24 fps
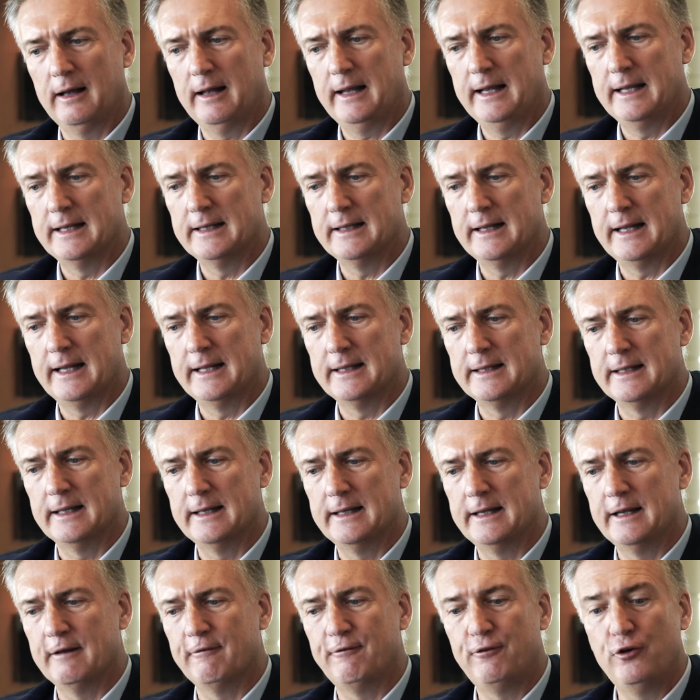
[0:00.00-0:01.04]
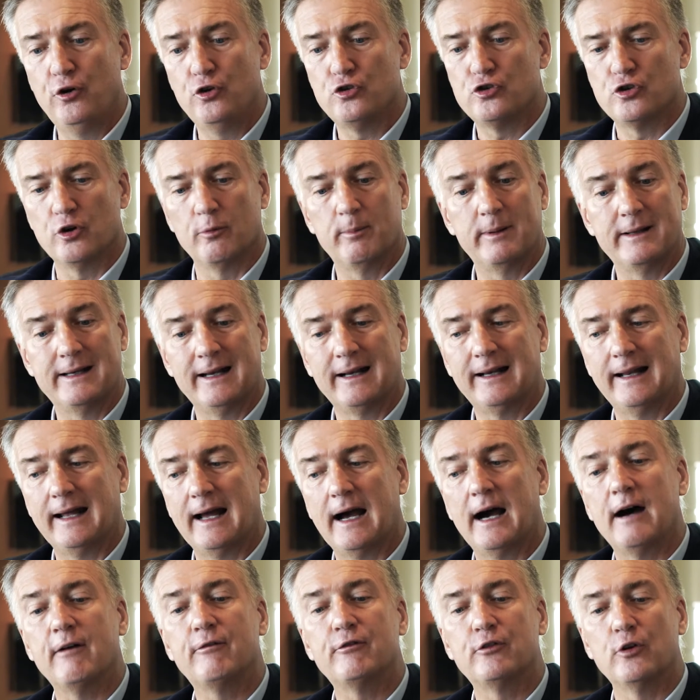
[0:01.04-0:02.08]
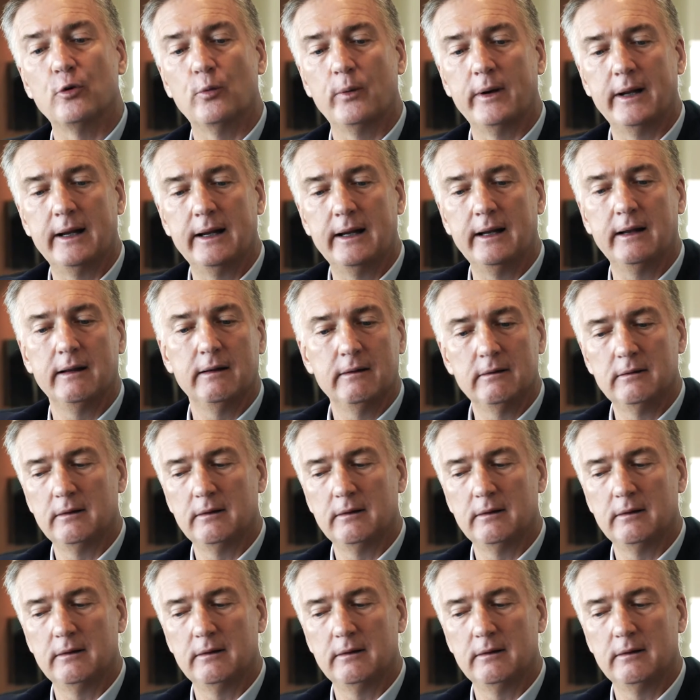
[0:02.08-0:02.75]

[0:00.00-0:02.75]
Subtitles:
in the near future, particularly after we